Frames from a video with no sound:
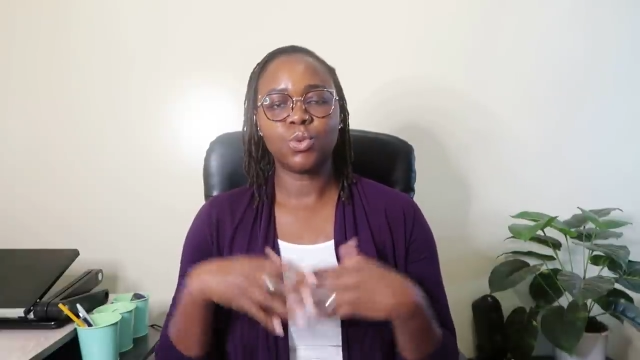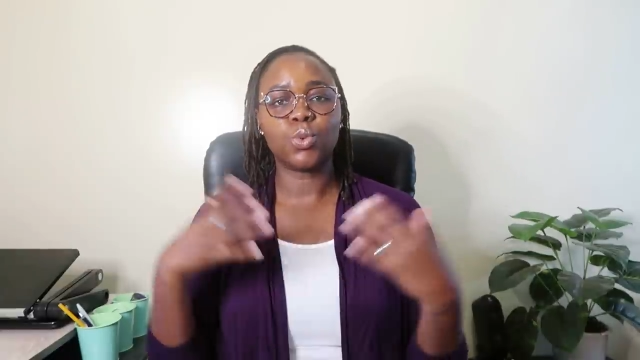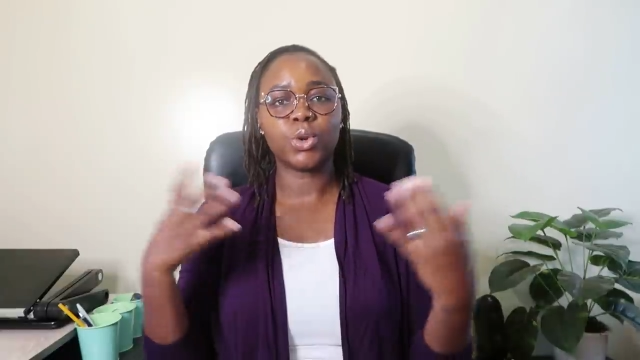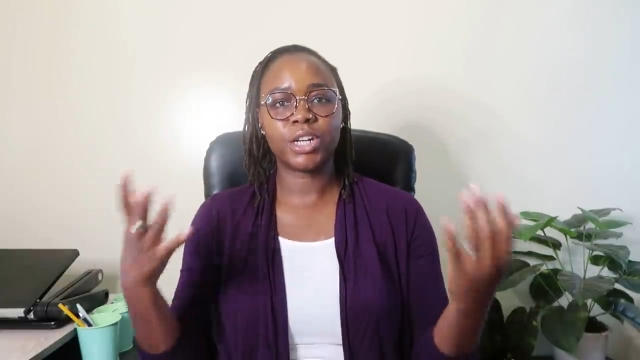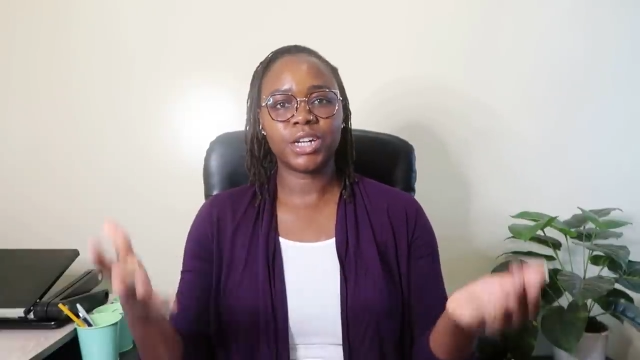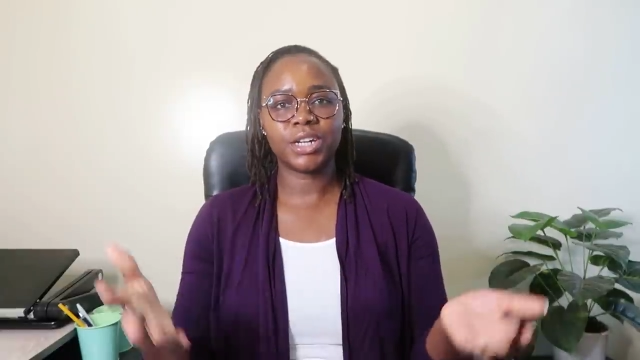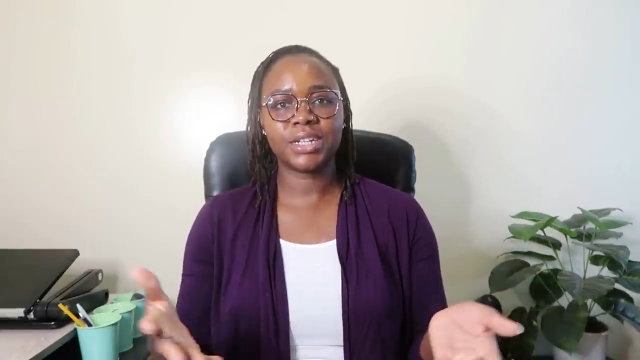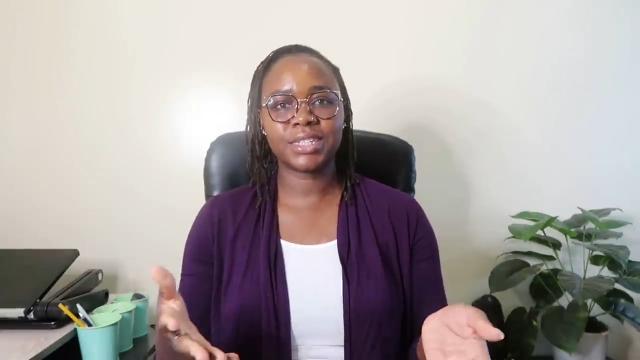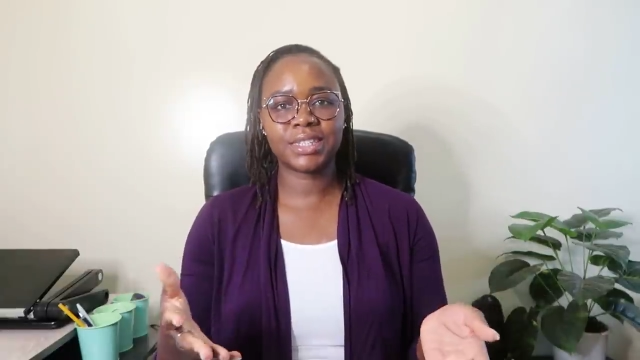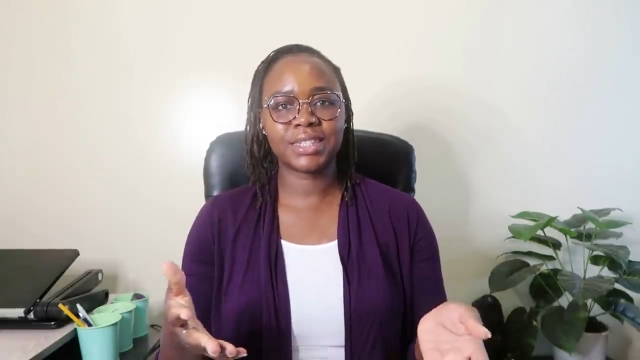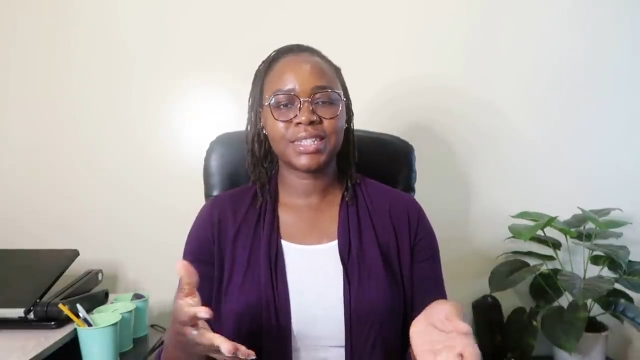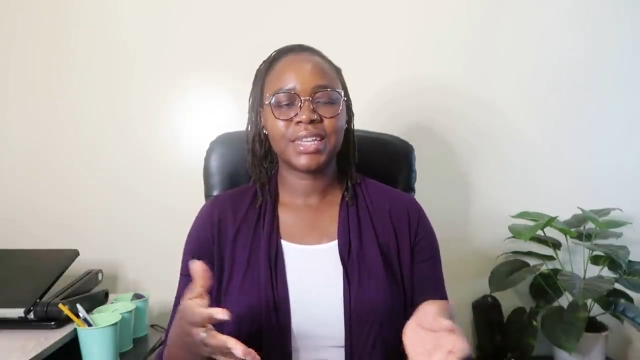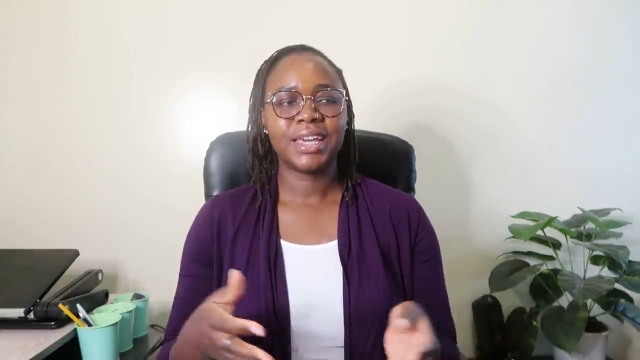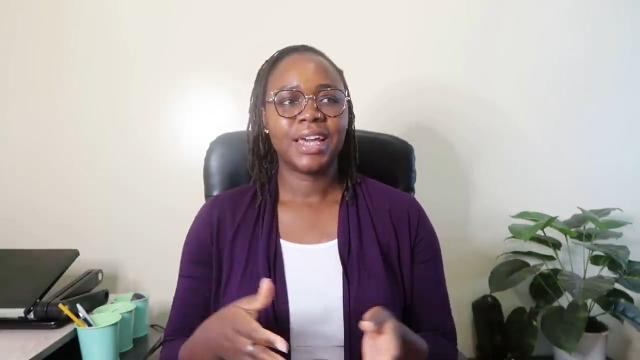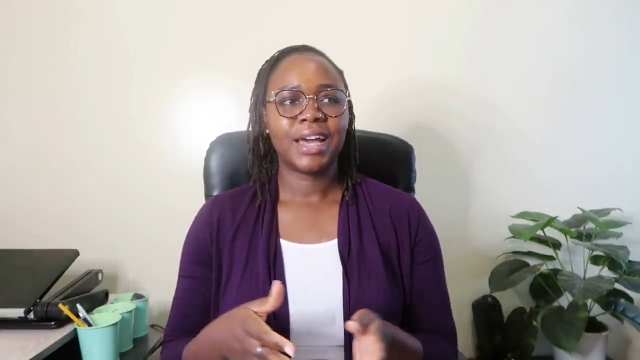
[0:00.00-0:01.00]

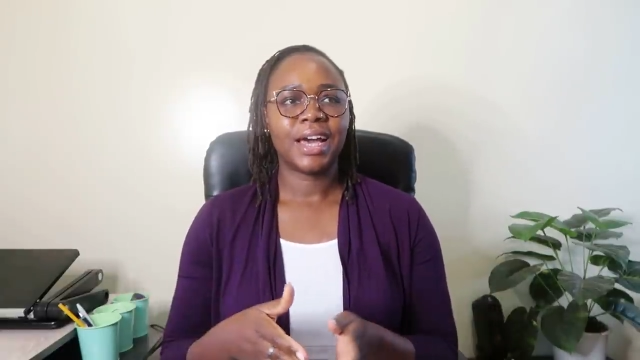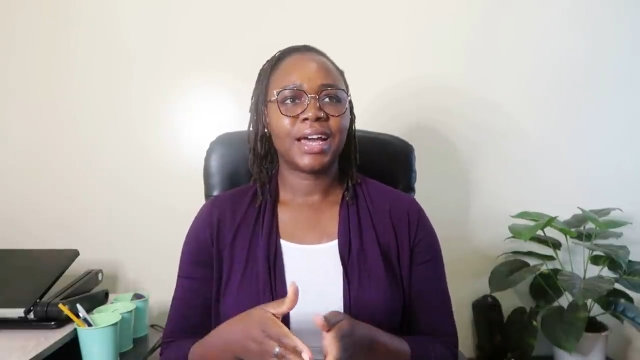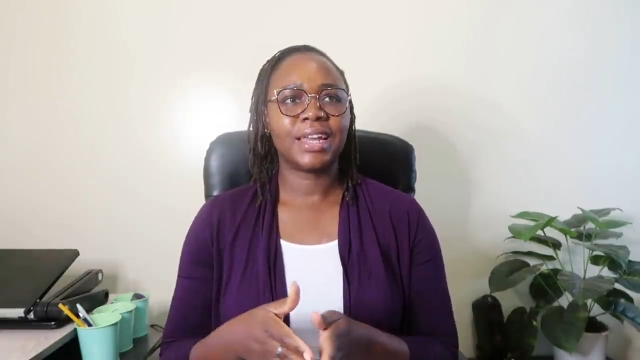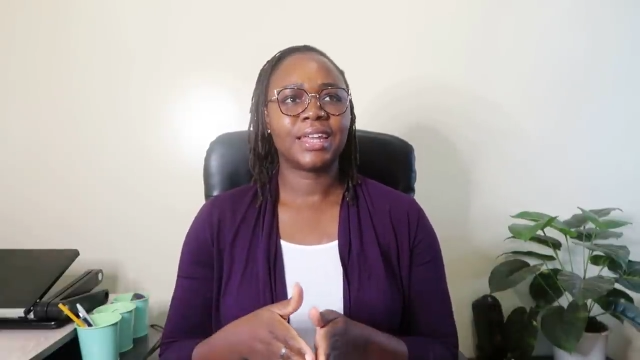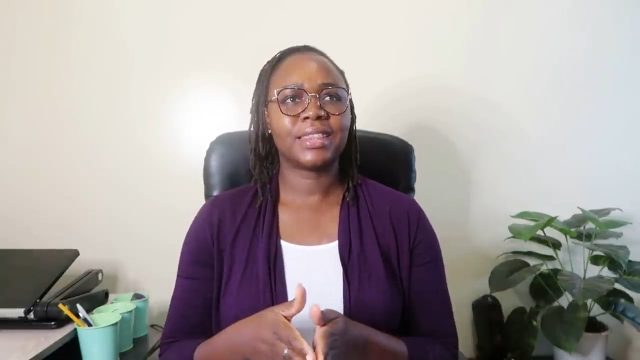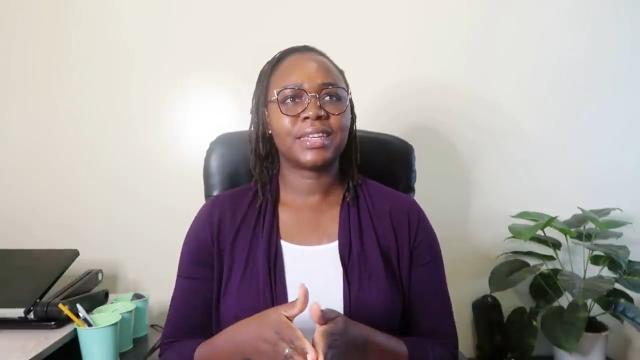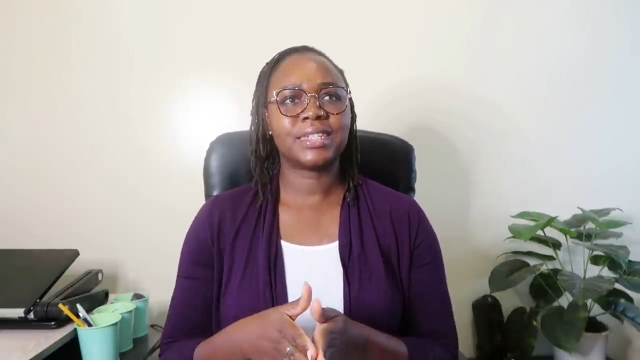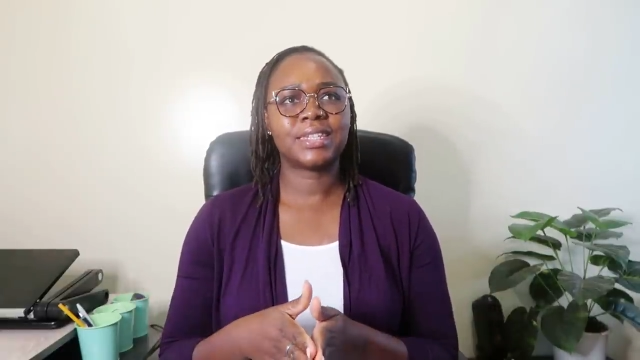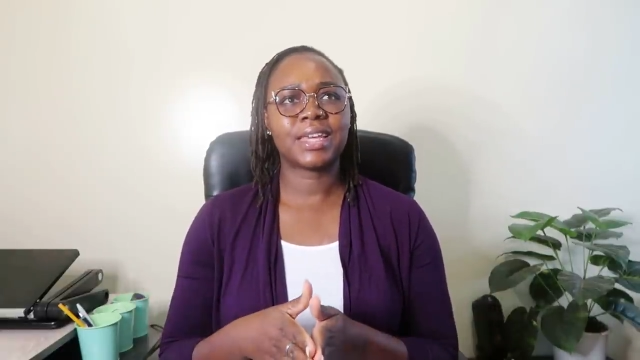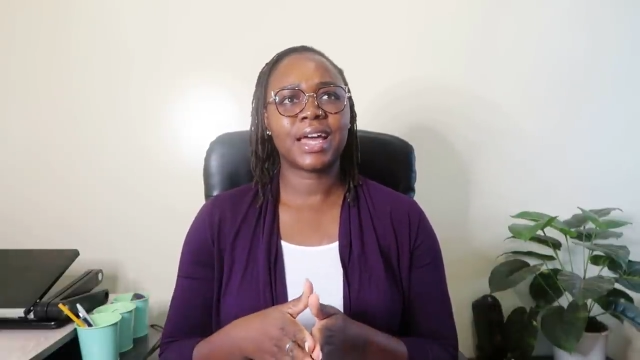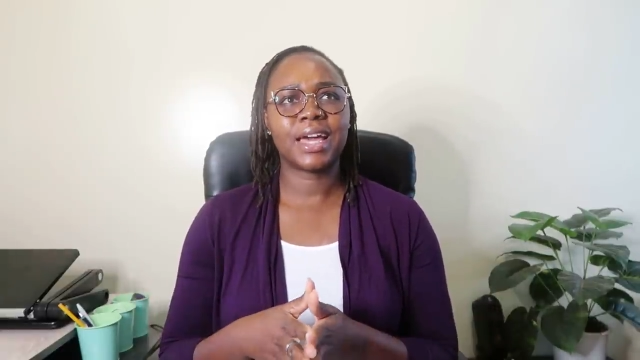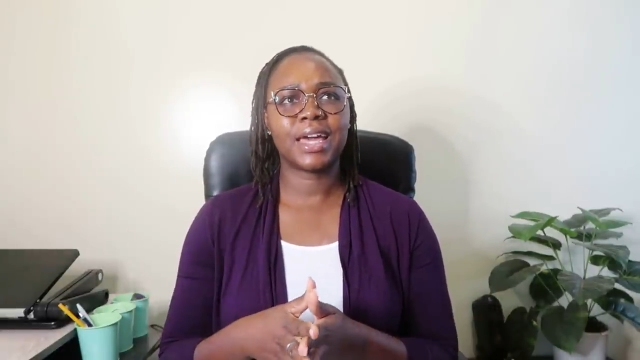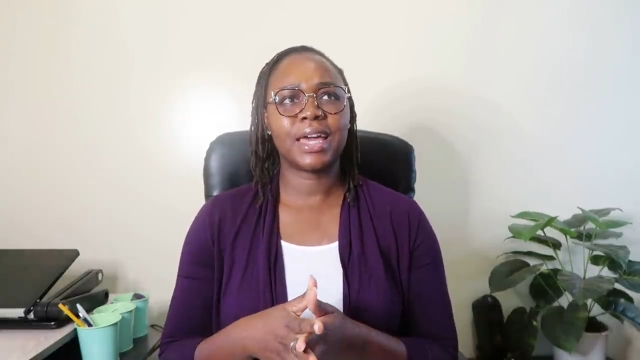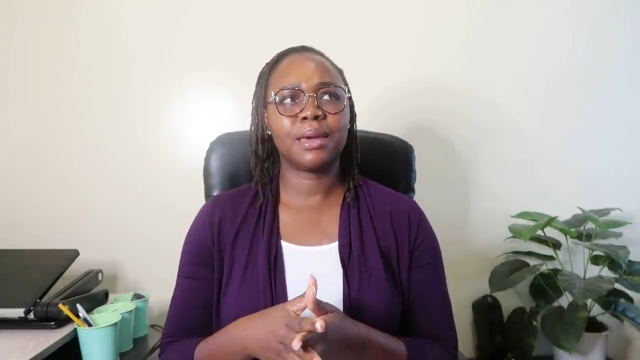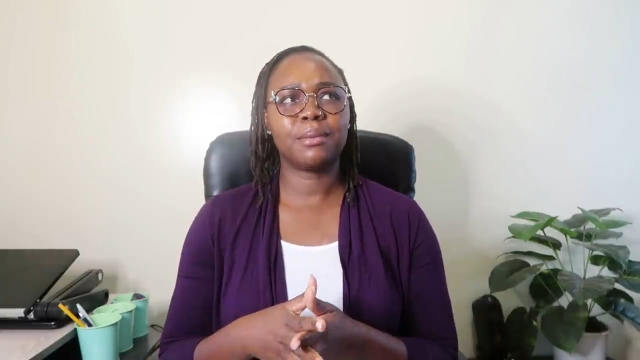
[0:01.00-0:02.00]
works another
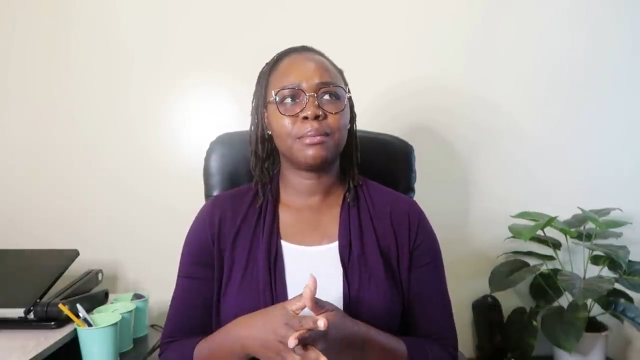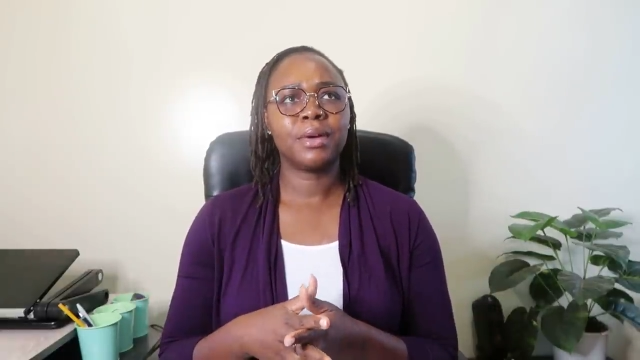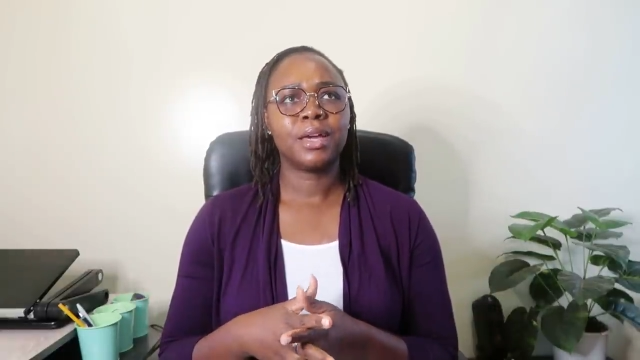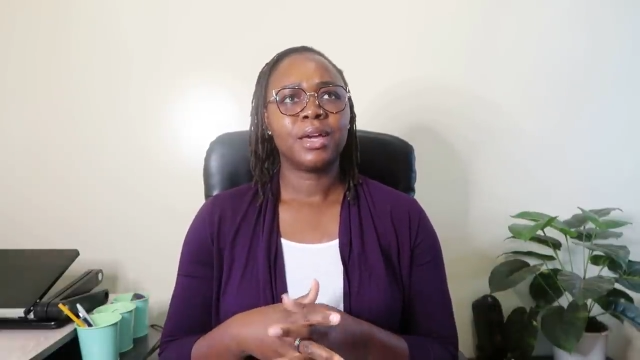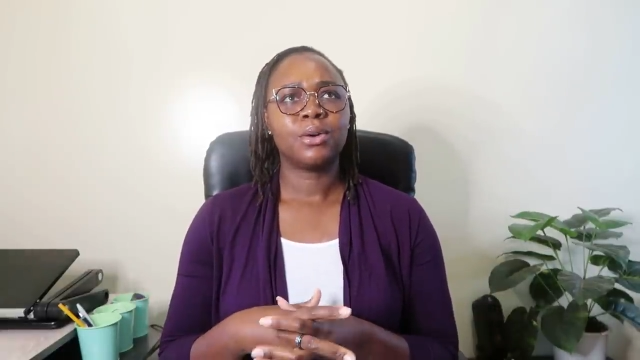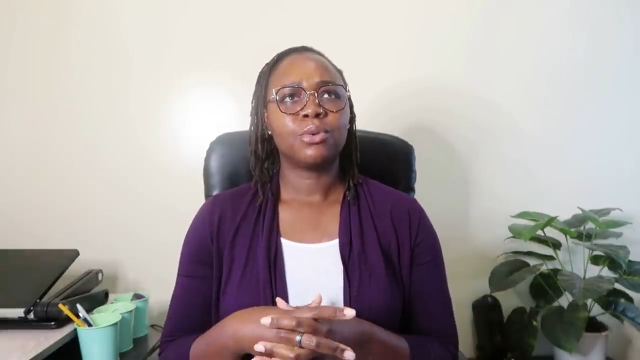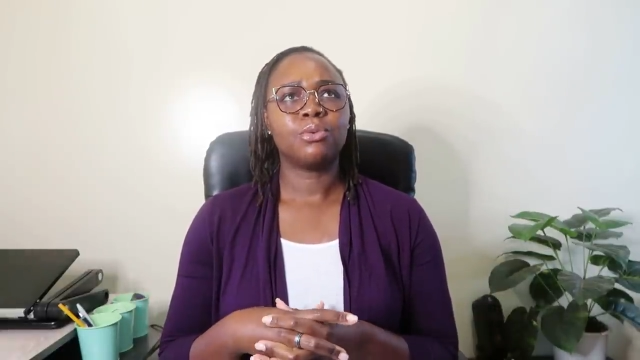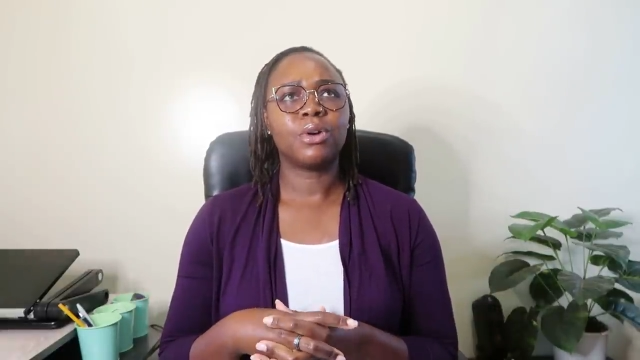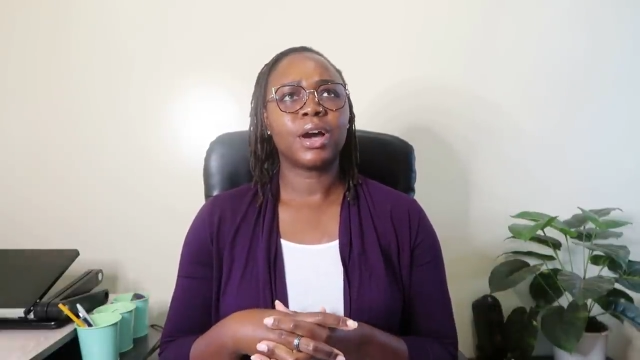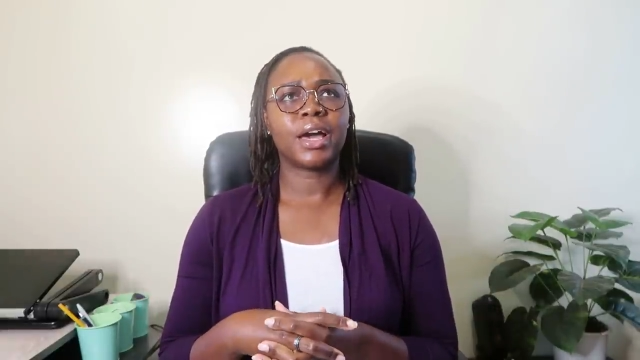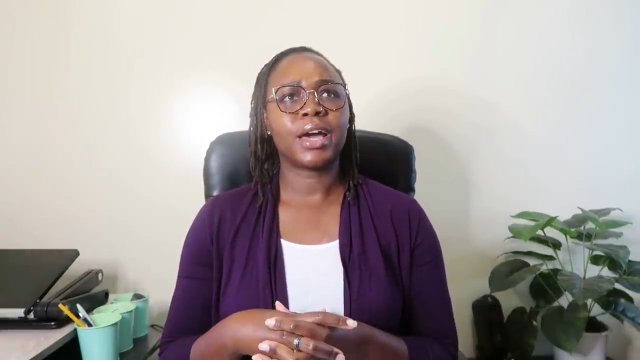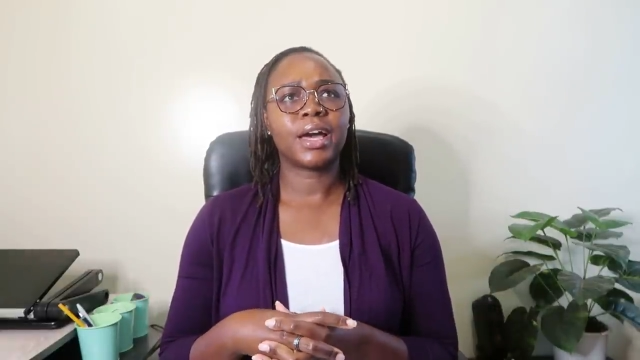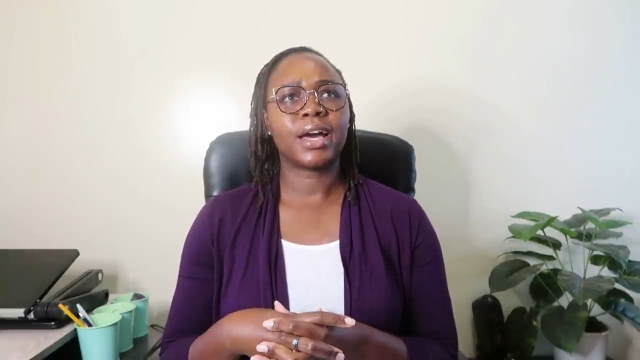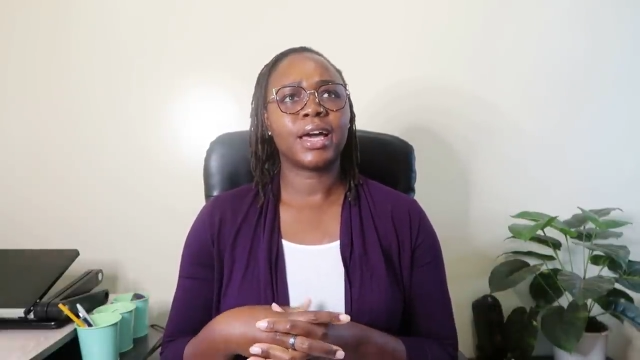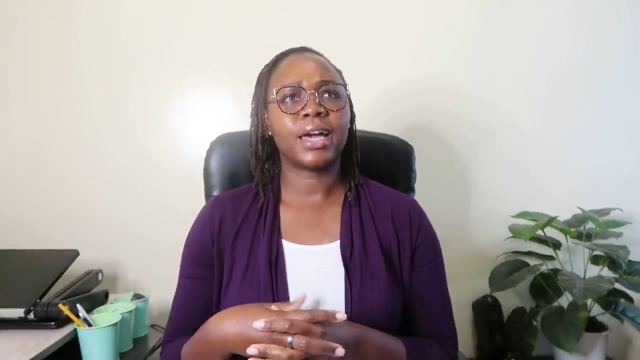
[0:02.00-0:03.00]
time I,